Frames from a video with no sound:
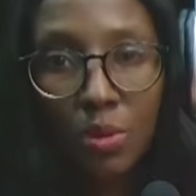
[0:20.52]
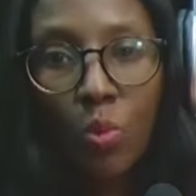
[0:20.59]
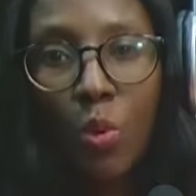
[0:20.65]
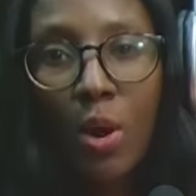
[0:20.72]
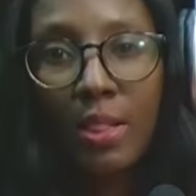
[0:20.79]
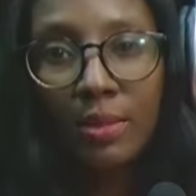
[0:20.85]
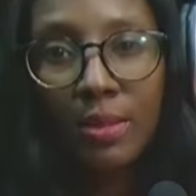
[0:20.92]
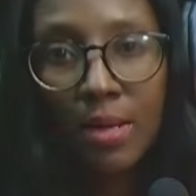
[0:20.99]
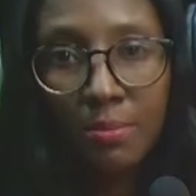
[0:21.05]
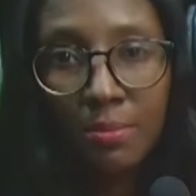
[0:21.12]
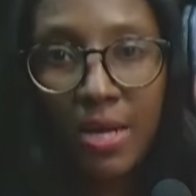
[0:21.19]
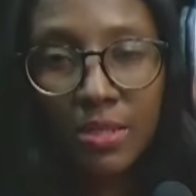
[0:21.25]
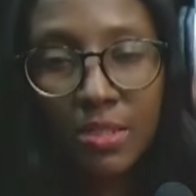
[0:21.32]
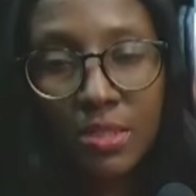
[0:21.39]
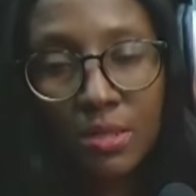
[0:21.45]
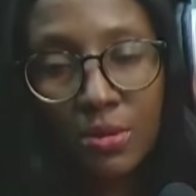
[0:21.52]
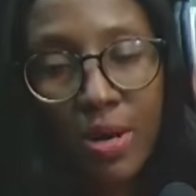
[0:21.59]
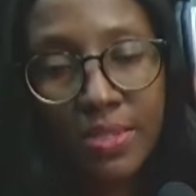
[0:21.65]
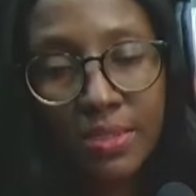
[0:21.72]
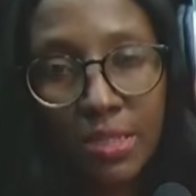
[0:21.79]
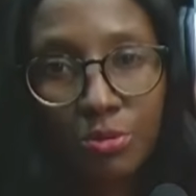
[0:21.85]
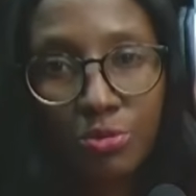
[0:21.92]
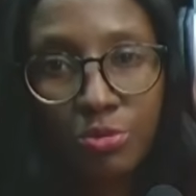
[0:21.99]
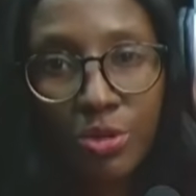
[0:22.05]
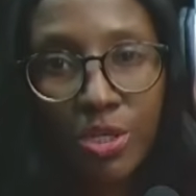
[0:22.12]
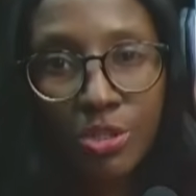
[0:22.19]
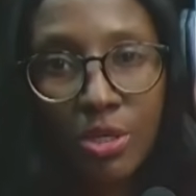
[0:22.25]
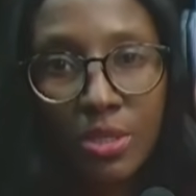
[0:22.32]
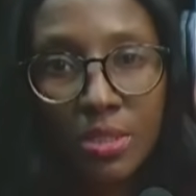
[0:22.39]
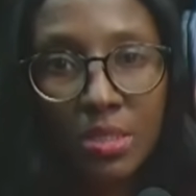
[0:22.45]
Welcome back to CHRICED
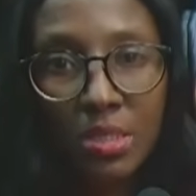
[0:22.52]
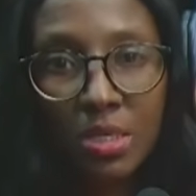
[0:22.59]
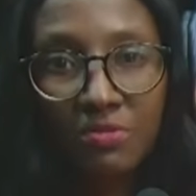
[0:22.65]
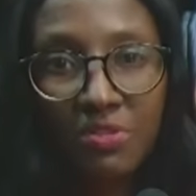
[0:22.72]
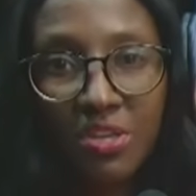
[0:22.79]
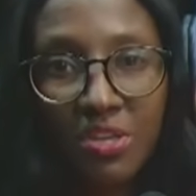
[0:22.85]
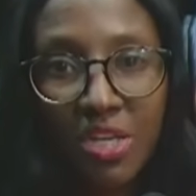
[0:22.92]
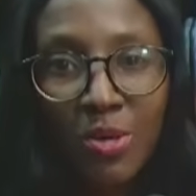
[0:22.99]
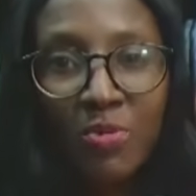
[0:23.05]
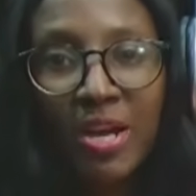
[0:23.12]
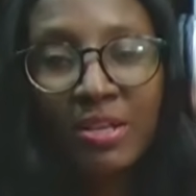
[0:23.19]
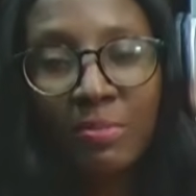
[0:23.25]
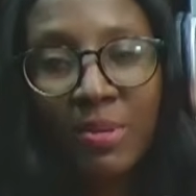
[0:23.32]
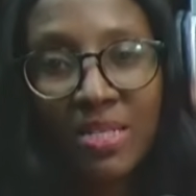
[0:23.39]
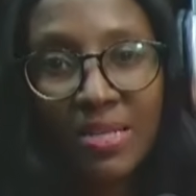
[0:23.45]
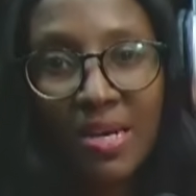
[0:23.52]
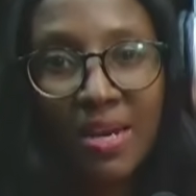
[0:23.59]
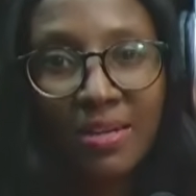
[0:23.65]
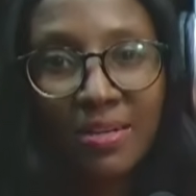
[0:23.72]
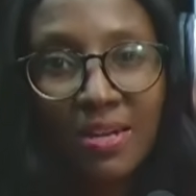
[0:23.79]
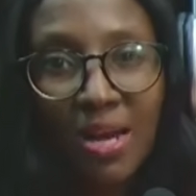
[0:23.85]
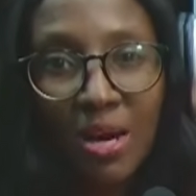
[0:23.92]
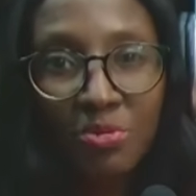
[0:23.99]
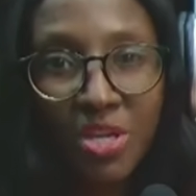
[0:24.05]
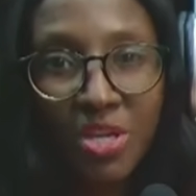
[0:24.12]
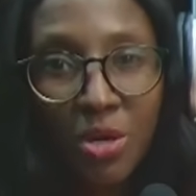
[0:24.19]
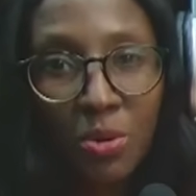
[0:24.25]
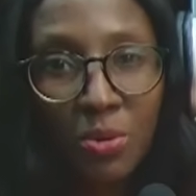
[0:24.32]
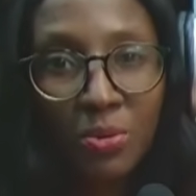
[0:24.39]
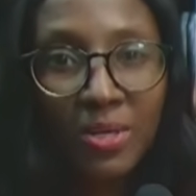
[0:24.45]
Radio and TV, where your matter now we
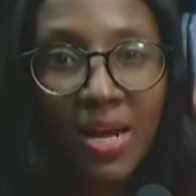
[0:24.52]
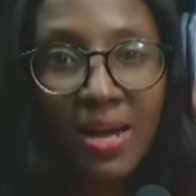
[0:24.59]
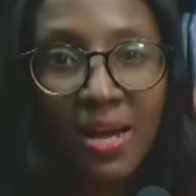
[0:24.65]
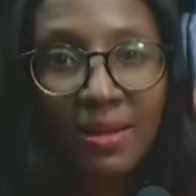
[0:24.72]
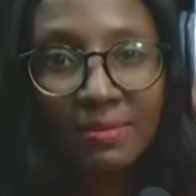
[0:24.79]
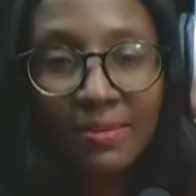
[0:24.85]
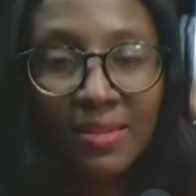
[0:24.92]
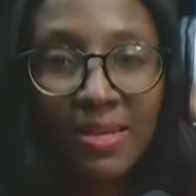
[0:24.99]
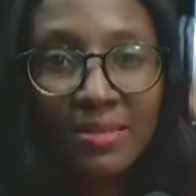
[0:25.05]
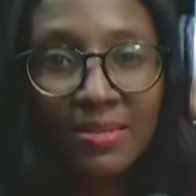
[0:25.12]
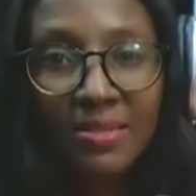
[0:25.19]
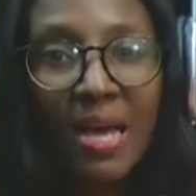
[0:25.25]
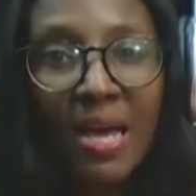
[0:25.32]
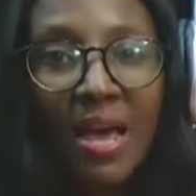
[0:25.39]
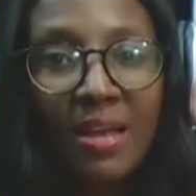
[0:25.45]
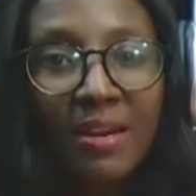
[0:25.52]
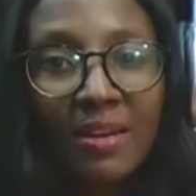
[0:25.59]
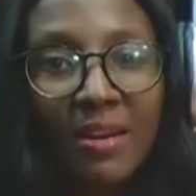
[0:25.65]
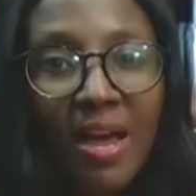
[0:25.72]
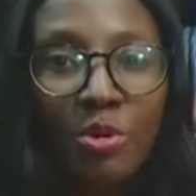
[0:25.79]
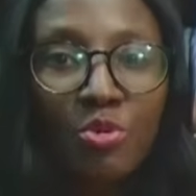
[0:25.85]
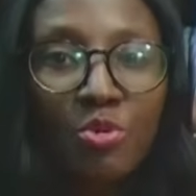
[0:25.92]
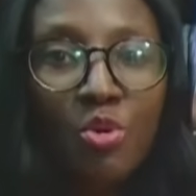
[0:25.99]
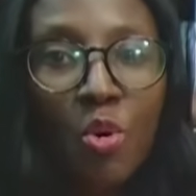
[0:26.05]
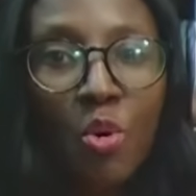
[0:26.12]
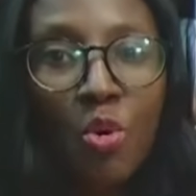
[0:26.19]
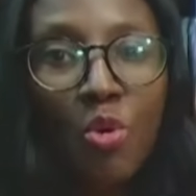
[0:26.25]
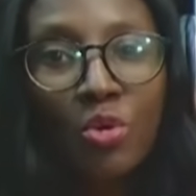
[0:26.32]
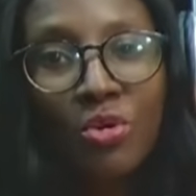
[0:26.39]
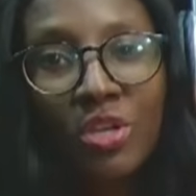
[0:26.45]
own. And this, now
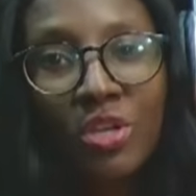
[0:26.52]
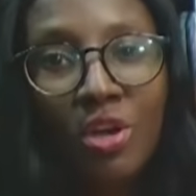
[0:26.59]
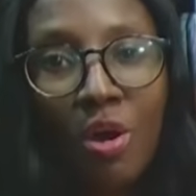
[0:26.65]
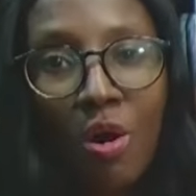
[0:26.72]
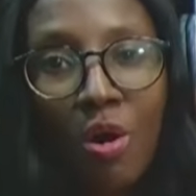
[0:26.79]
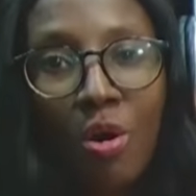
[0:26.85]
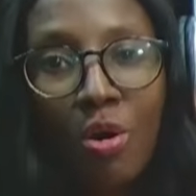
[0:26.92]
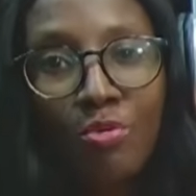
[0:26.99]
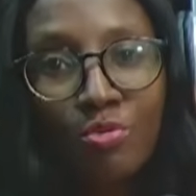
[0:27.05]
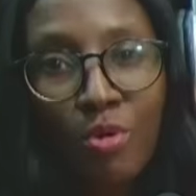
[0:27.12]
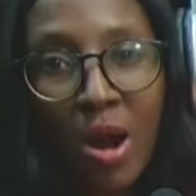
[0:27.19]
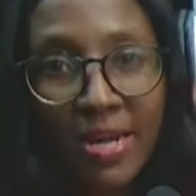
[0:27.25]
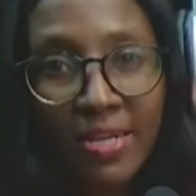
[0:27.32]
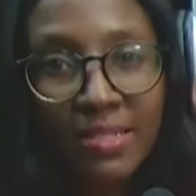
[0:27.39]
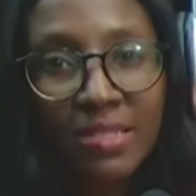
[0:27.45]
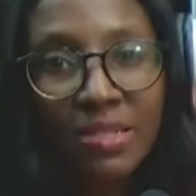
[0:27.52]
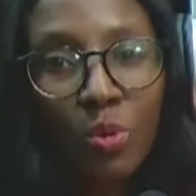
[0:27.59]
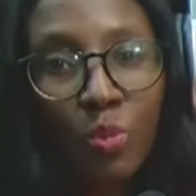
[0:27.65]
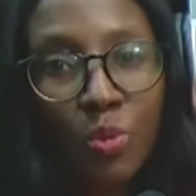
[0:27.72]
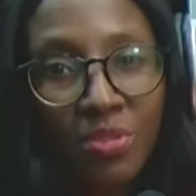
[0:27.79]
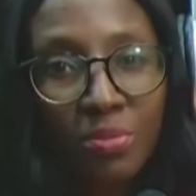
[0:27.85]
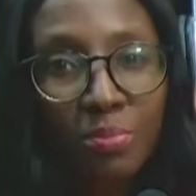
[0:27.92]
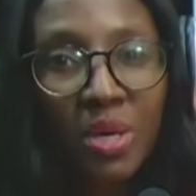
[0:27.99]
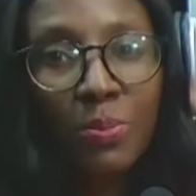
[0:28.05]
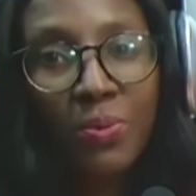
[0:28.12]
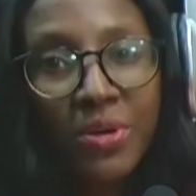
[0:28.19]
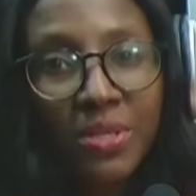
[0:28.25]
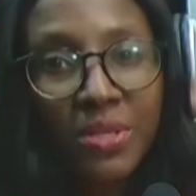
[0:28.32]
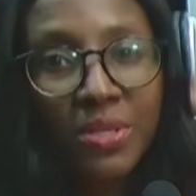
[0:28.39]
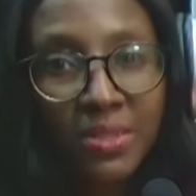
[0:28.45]
Know Your Right with me,
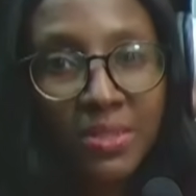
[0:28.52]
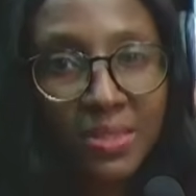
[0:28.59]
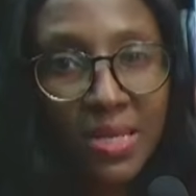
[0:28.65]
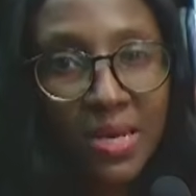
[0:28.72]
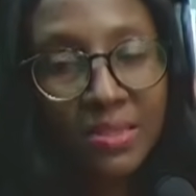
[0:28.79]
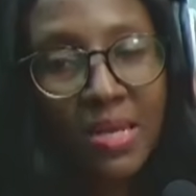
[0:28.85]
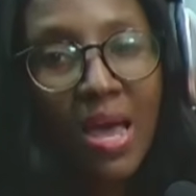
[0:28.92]
Princess.